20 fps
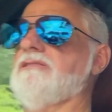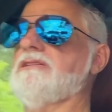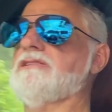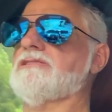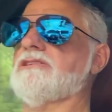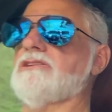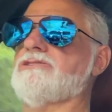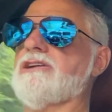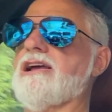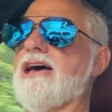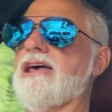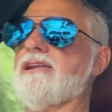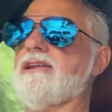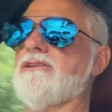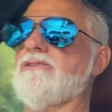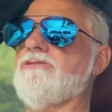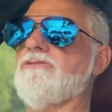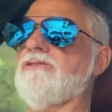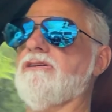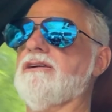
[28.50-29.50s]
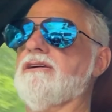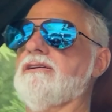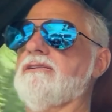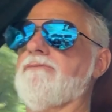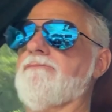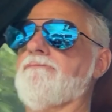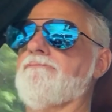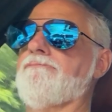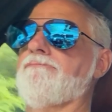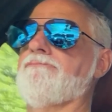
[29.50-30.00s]
east of Chattanooga,
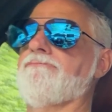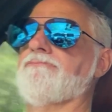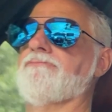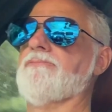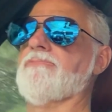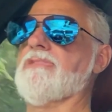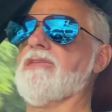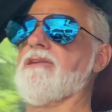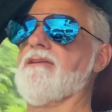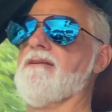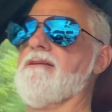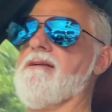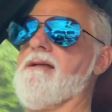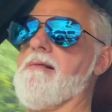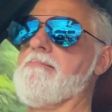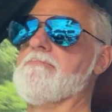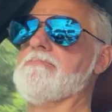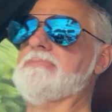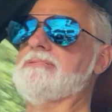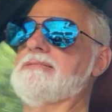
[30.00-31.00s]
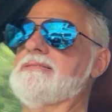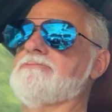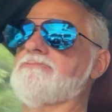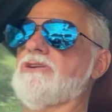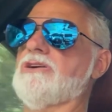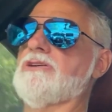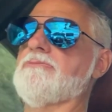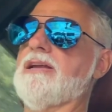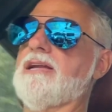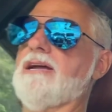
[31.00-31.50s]
and
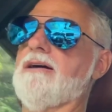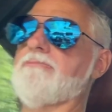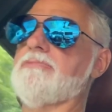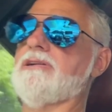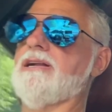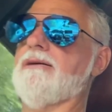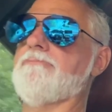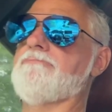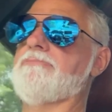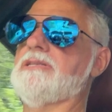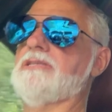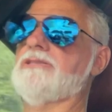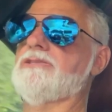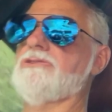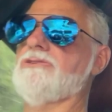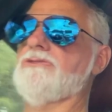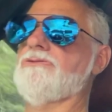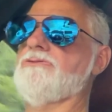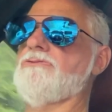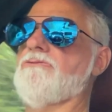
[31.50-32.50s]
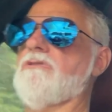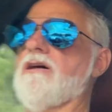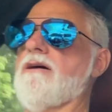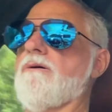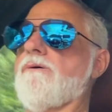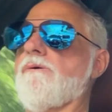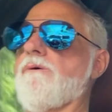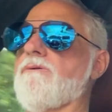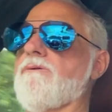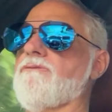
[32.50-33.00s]
we're going to be coming up into
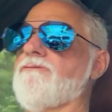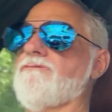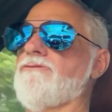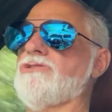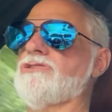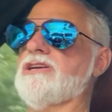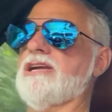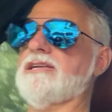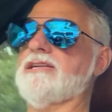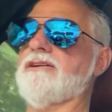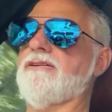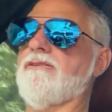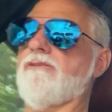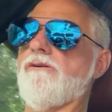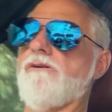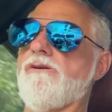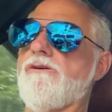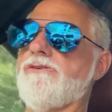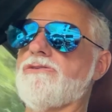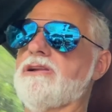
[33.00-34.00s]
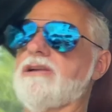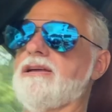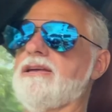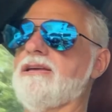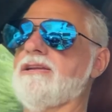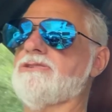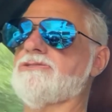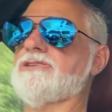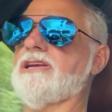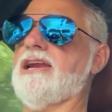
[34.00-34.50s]
Virginia on
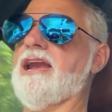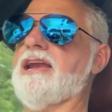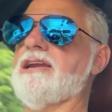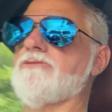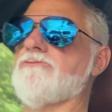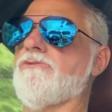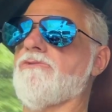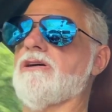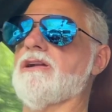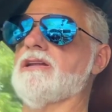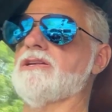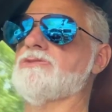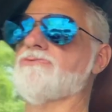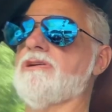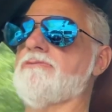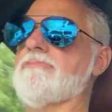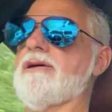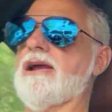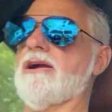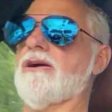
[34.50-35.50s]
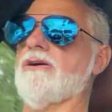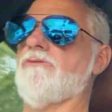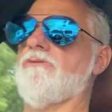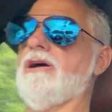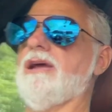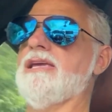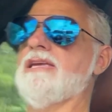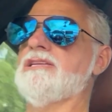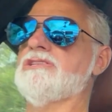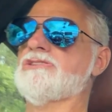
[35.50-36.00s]
Interstate 81 as we make our
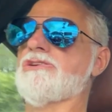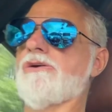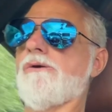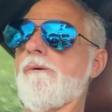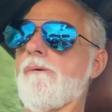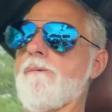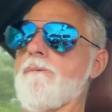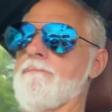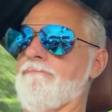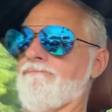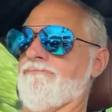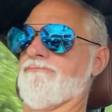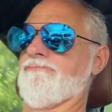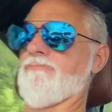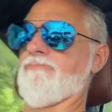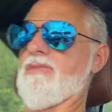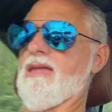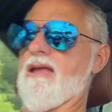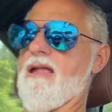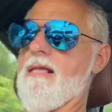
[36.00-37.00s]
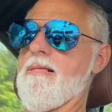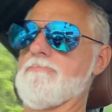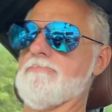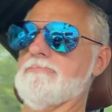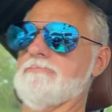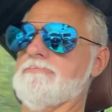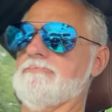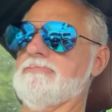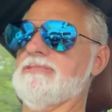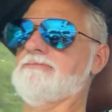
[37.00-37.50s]
way east.
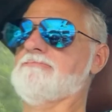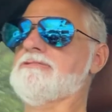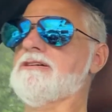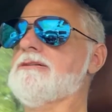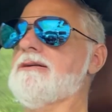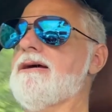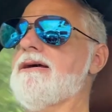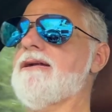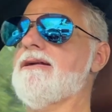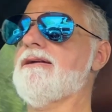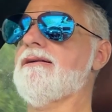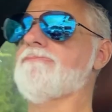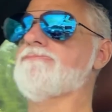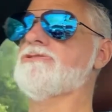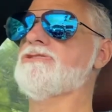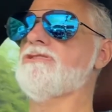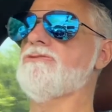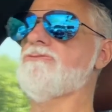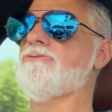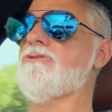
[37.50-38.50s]
Then we're going to head up to